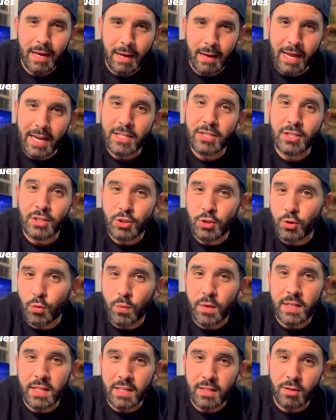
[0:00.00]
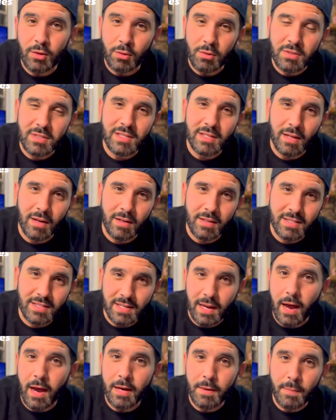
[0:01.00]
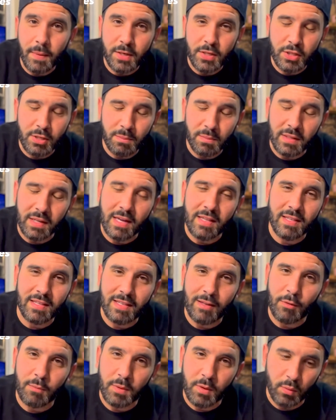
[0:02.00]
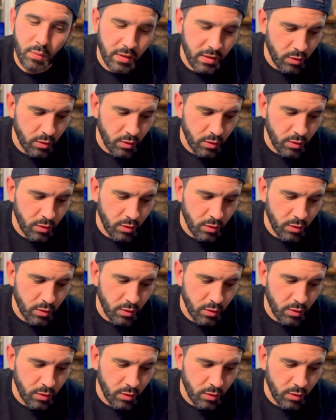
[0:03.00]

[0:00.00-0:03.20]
I actually do want to get those signed by Jim Lee. I think that would be really